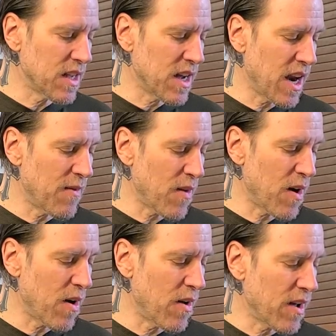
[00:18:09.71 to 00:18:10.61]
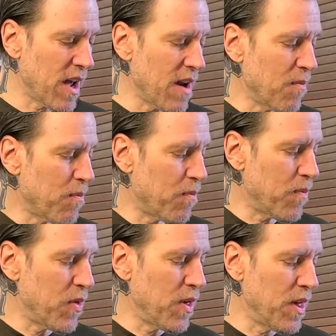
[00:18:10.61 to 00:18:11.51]
Kind of
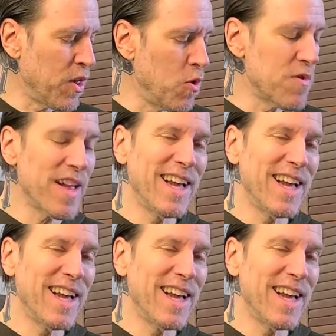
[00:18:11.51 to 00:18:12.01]
using